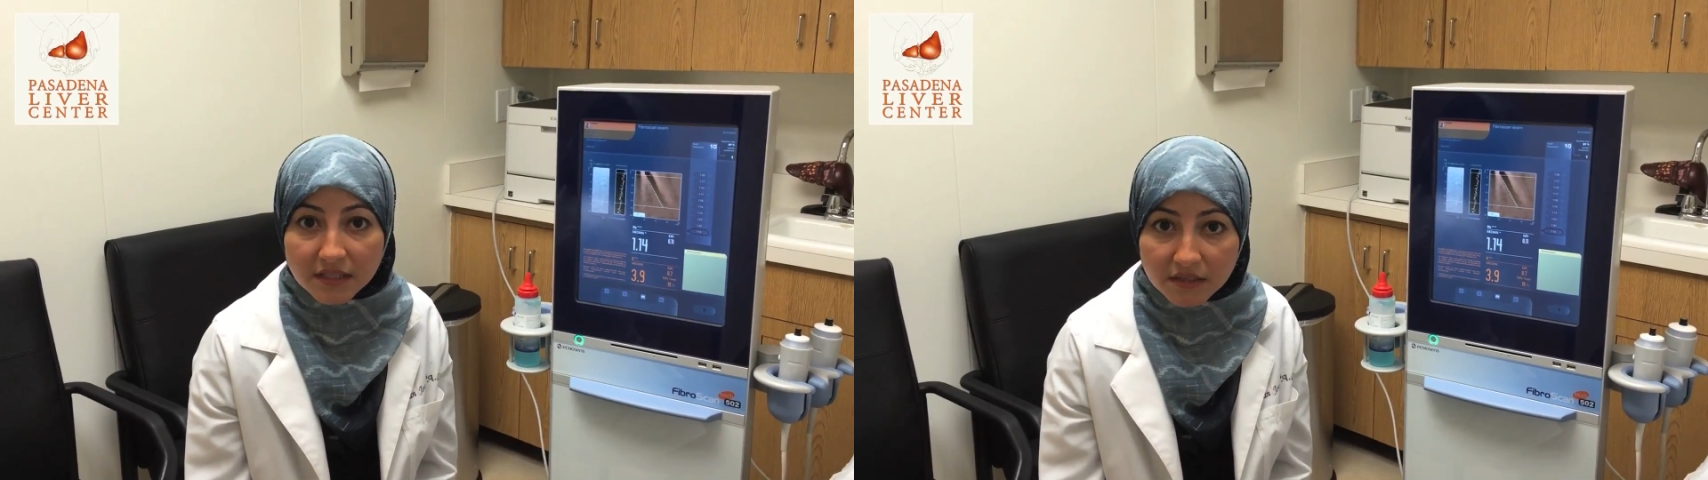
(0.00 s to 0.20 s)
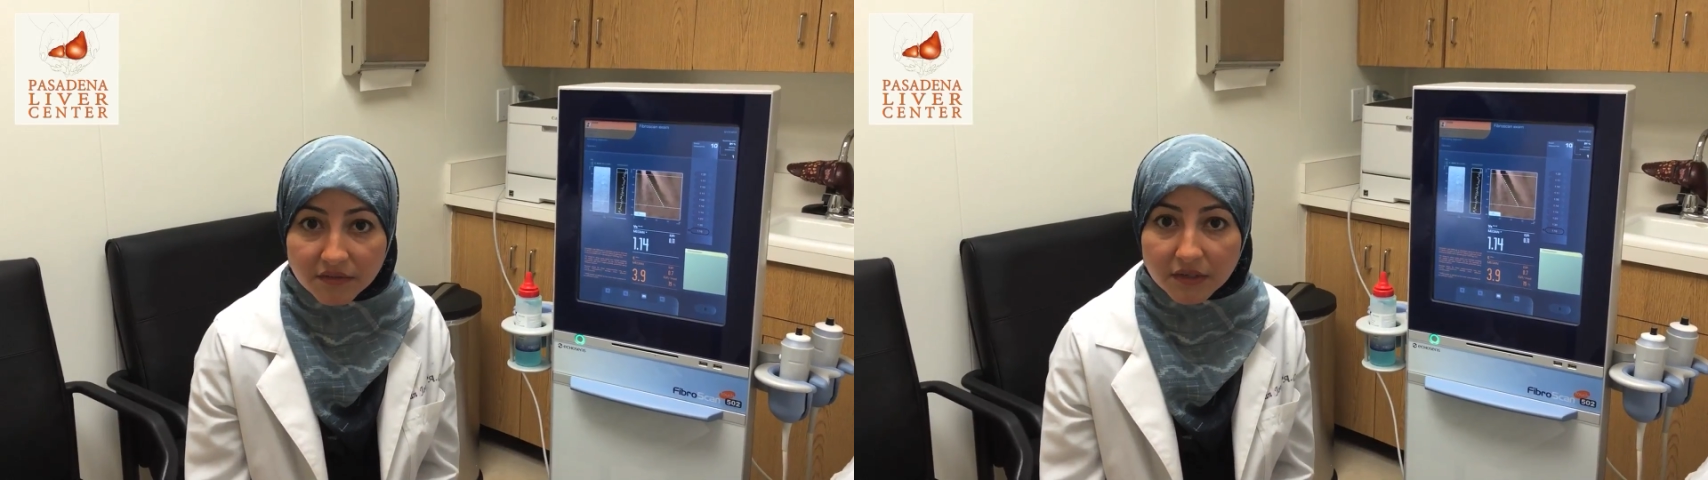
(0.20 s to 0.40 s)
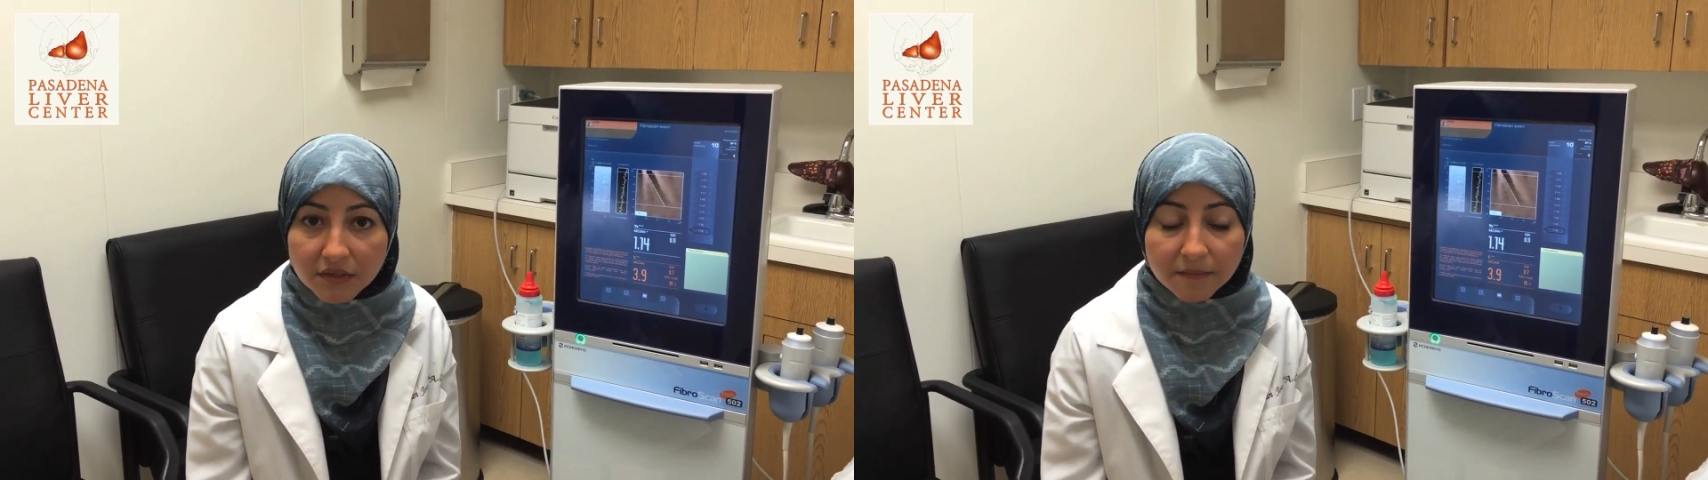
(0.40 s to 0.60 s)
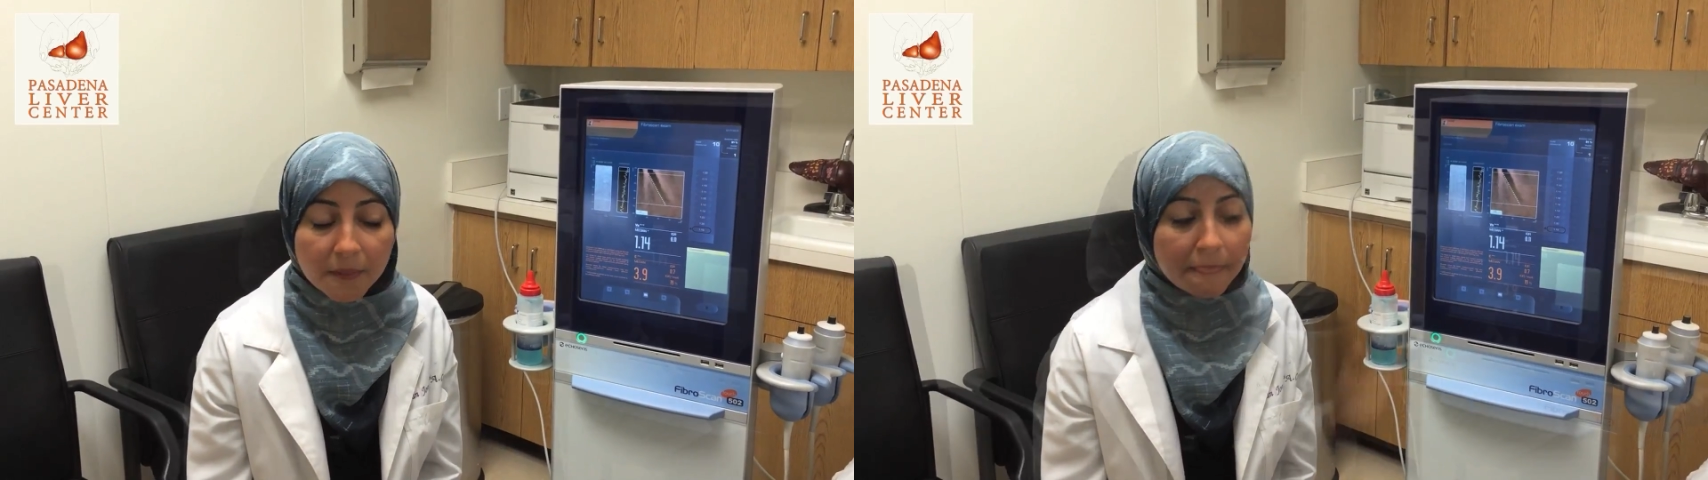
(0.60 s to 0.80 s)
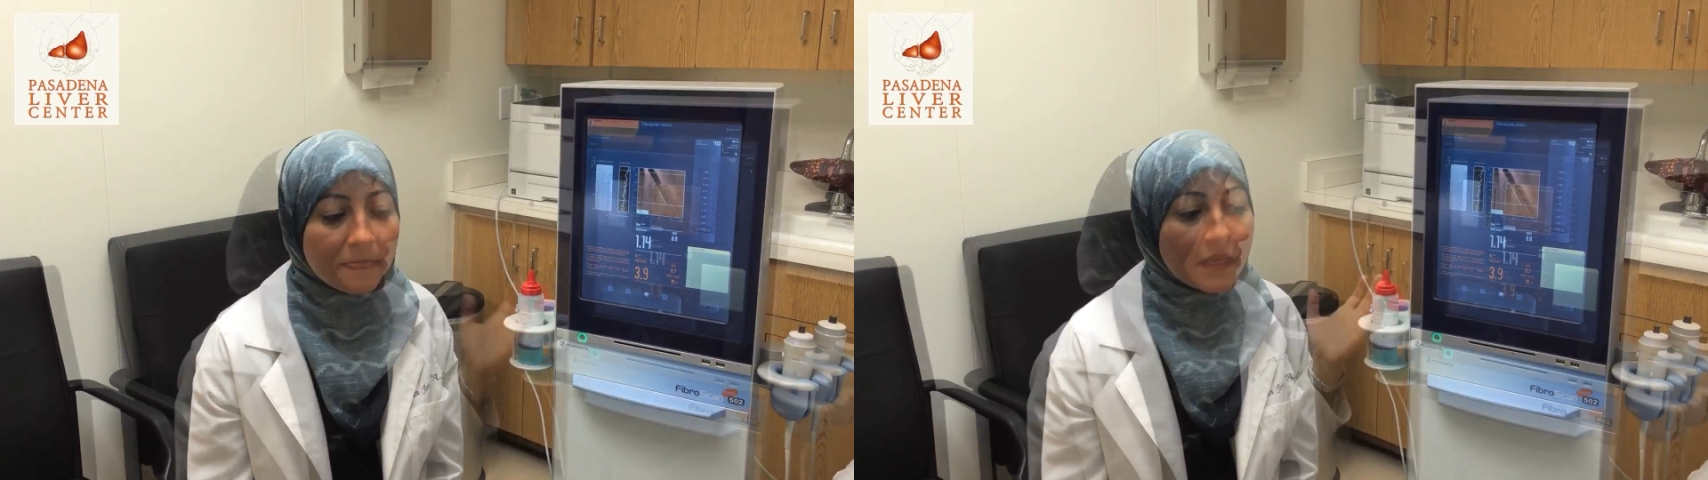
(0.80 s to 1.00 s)
liver.
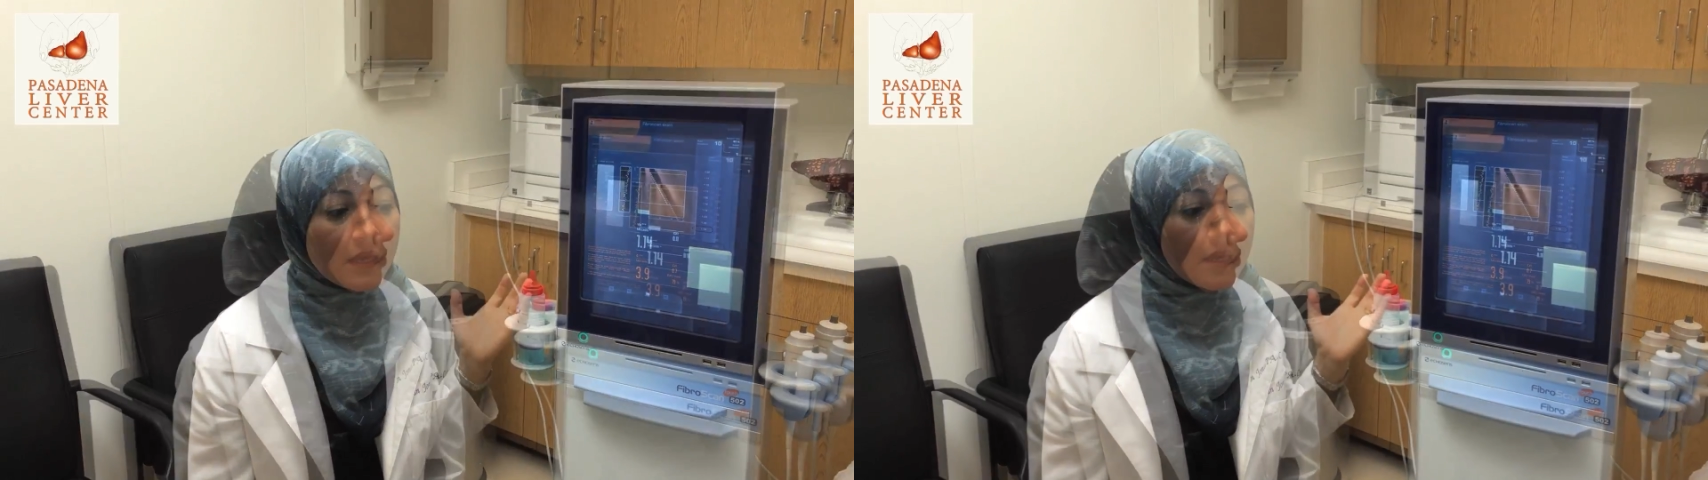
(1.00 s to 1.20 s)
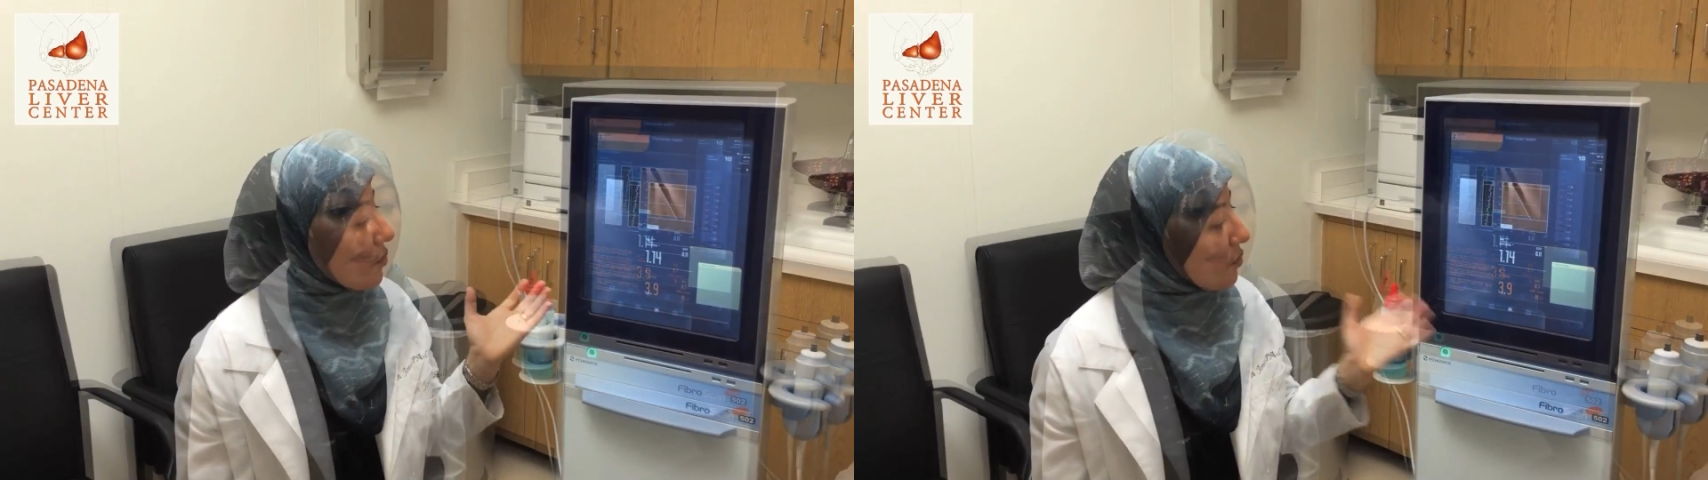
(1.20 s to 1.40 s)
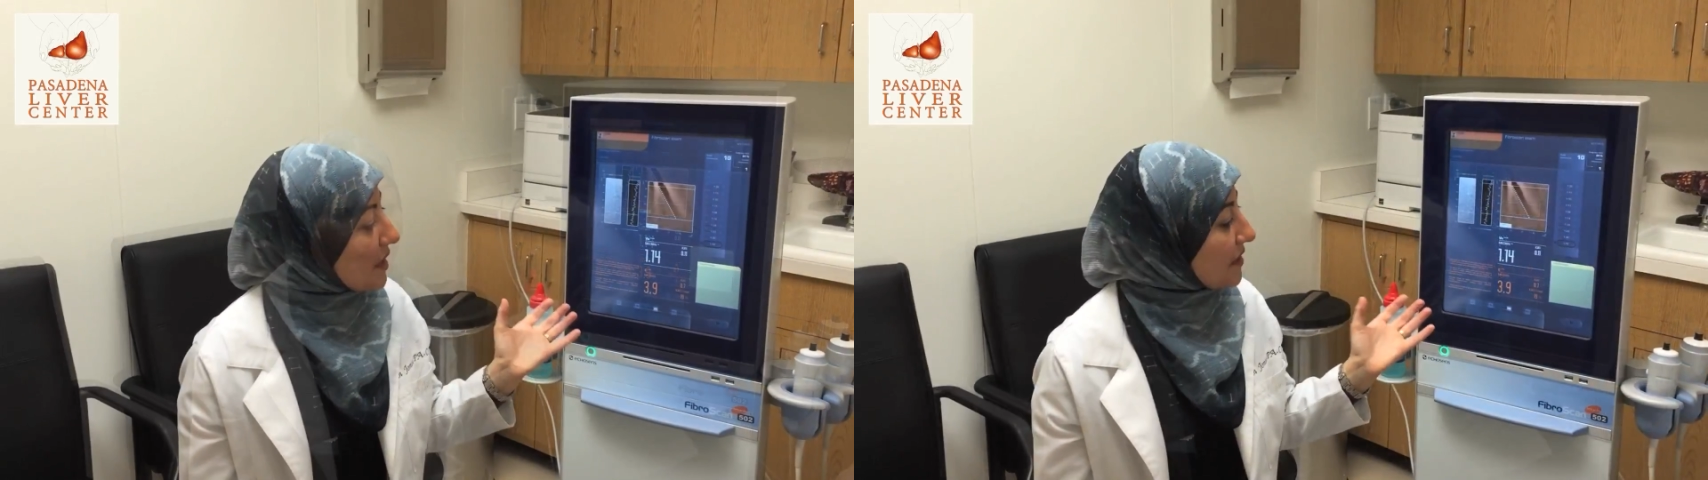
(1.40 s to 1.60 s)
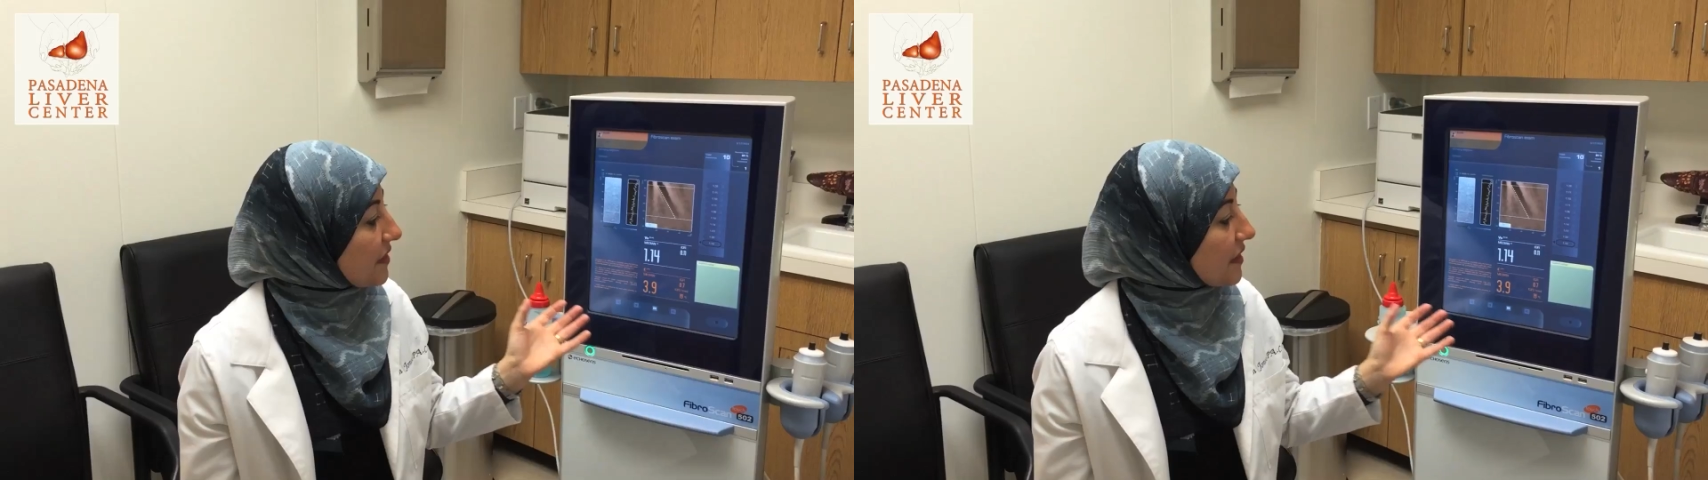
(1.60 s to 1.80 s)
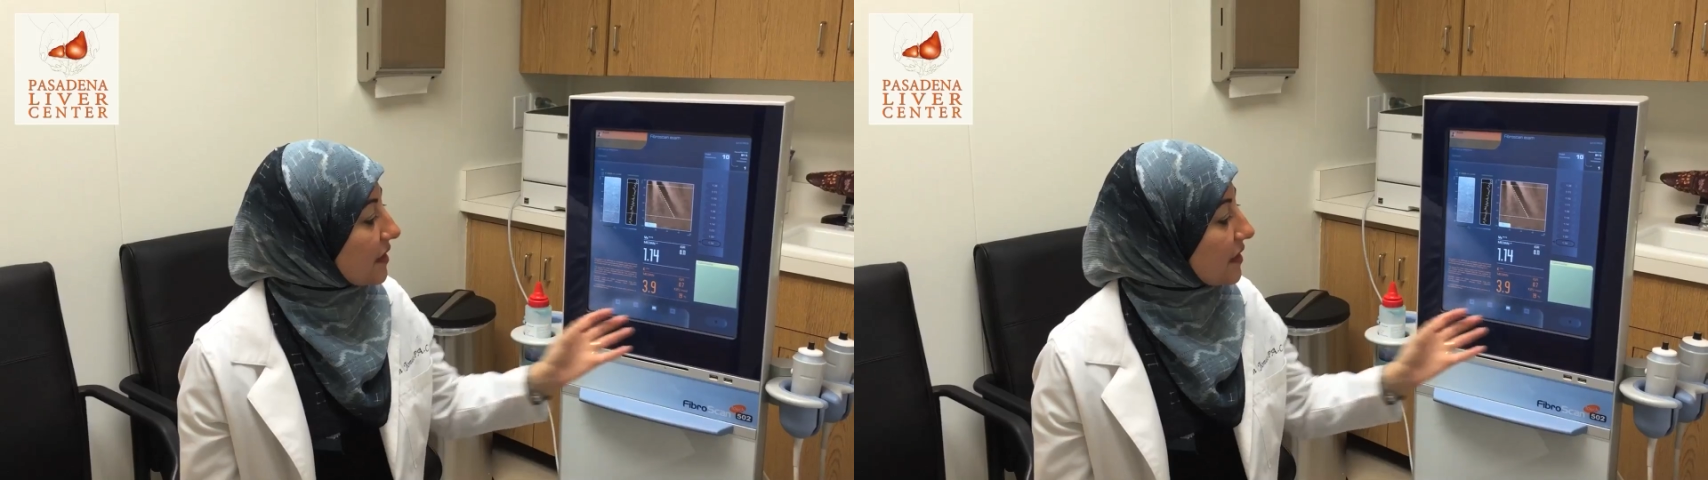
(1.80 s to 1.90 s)
With